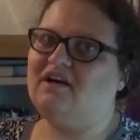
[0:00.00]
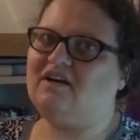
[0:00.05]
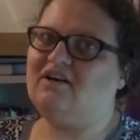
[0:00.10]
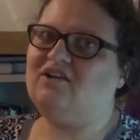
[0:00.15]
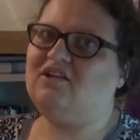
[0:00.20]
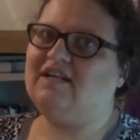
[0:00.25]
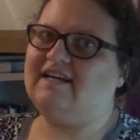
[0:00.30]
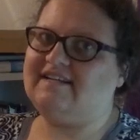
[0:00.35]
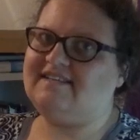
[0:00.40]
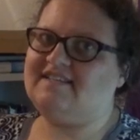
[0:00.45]

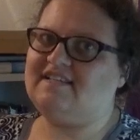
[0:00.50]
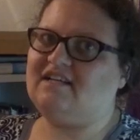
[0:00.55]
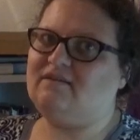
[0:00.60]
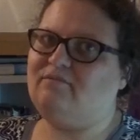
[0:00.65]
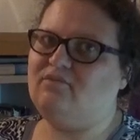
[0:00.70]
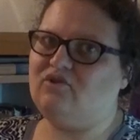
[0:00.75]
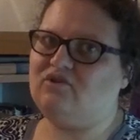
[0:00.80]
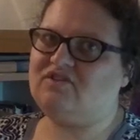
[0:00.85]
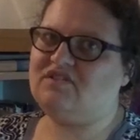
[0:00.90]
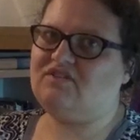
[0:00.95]
classic
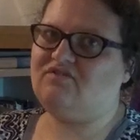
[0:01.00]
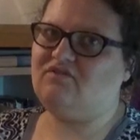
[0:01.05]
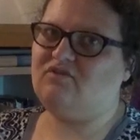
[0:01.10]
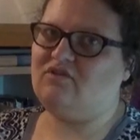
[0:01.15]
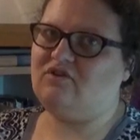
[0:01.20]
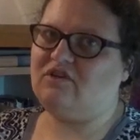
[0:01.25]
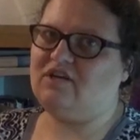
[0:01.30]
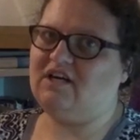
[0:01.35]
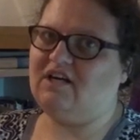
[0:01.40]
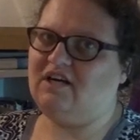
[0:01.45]
books
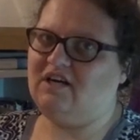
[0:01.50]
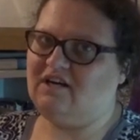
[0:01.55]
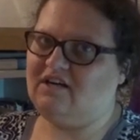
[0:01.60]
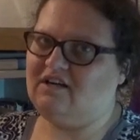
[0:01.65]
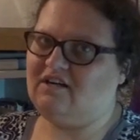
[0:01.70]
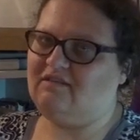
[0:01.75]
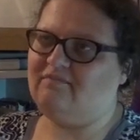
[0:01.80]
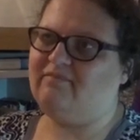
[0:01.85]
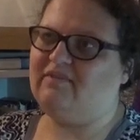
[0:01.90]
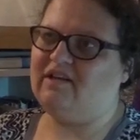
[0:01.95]
for,
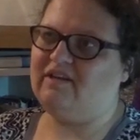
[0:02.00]
uh,